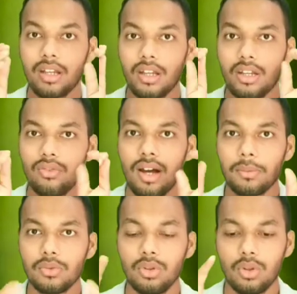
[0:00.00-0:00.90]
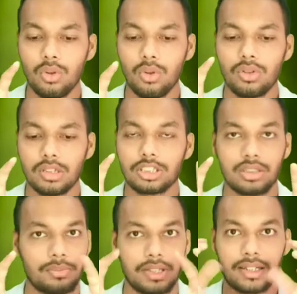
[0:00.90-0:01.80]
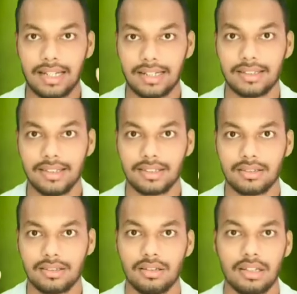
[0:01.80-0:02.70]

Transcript: You have to look on the subject like this,